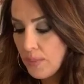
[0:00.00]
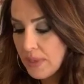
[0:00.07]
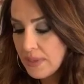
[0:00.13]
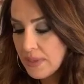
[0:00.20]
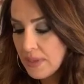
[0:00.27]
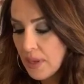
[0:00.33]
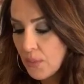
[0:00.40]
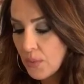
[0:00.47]
be
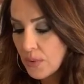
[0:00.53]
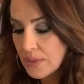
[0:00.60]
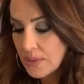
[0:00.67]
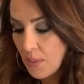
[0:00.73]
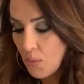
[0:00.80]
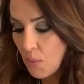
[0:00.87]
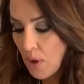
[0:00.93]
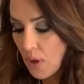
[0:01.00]
dealing with
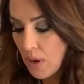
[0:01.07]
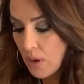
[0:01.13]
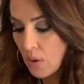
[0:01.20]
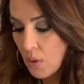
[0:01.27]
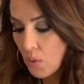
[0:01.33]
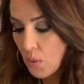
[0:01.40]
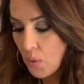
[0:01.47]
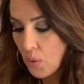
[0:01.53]

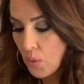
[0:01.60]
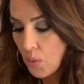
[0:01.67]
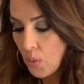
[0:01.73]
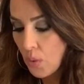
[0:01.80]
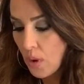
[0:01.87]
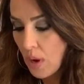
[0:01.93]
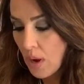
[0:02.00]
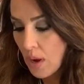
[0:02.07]
someone
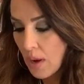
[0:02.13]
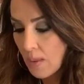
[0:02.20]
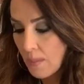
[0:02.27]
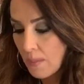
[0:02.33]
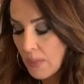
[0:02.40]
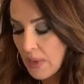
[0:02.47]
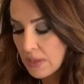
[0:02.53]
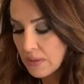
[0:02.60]
who
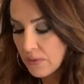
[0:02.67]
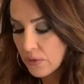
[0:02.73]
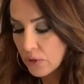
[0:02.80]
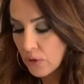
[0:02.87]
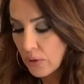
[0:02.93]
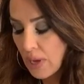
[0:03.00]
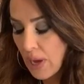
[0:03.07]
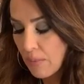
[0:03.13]
is a
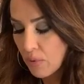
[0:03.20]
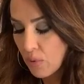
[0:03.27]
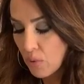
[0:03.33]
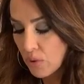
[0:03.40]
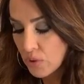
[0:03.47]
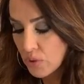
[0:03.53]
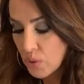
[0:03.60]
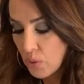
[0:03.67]
Virgo,
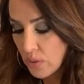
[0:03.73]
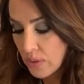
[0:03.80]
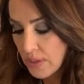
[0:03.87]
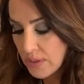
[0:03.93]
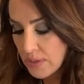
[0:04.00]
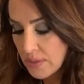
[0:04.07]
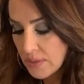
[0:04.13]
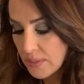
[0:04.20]
Capricorn,
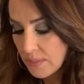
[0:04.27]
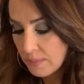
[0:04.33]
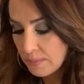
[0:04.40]
Taurus.